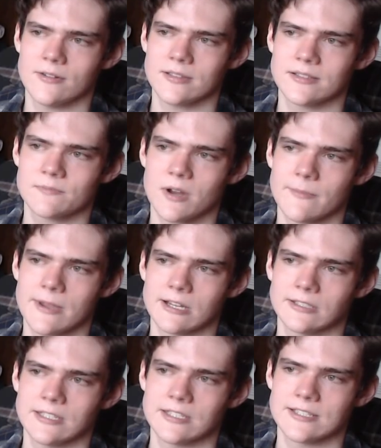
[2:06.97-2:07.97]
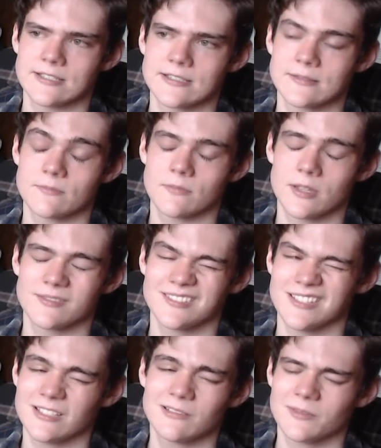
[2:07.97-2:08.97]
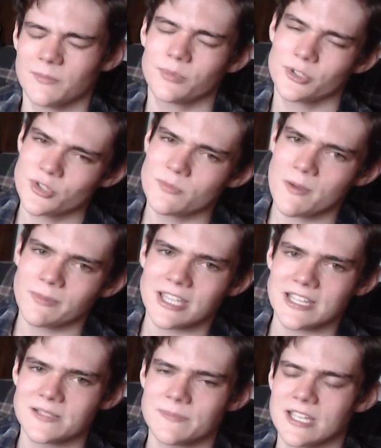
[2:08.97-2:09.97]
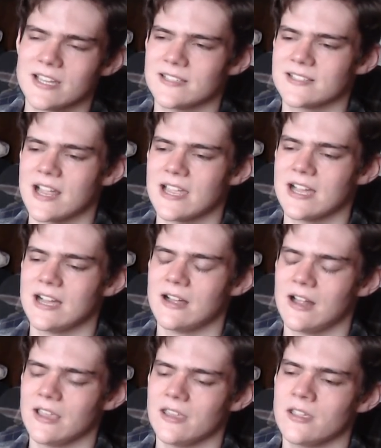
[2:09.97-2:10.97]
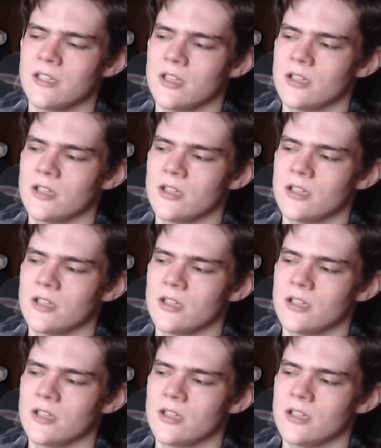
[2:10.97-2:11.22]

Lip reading: It's primarily just, and presumably it's because I